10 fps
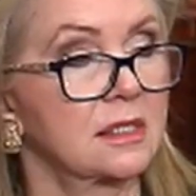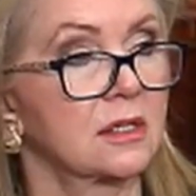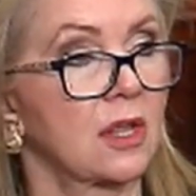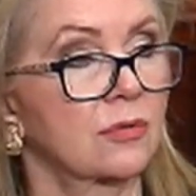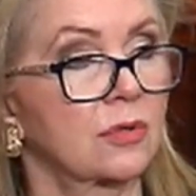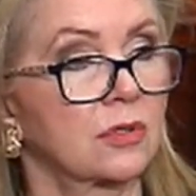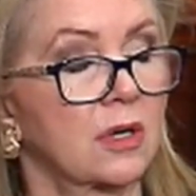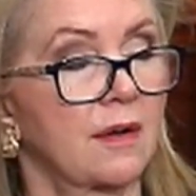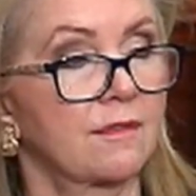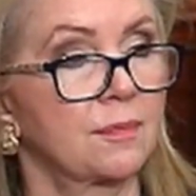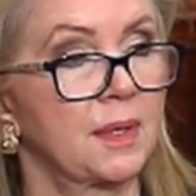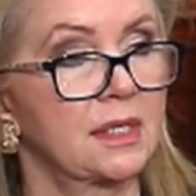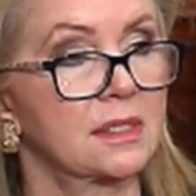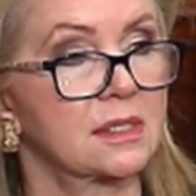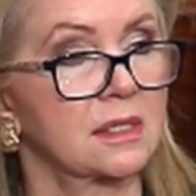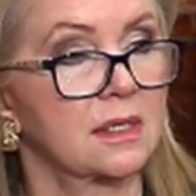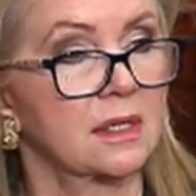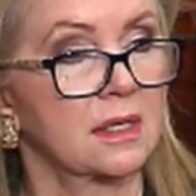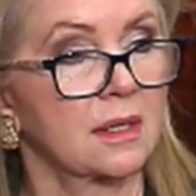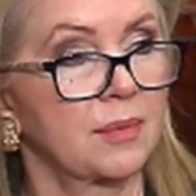and local governments.
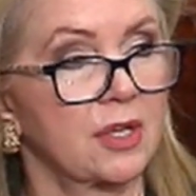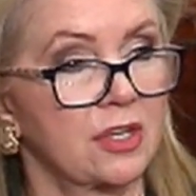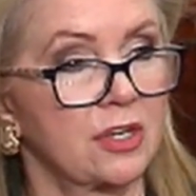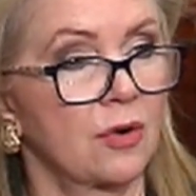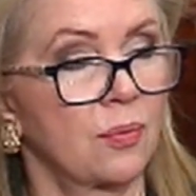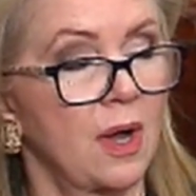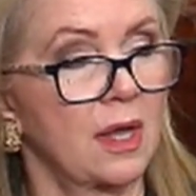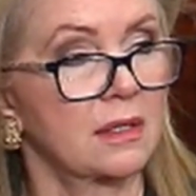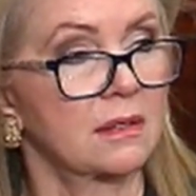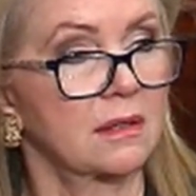But you know what?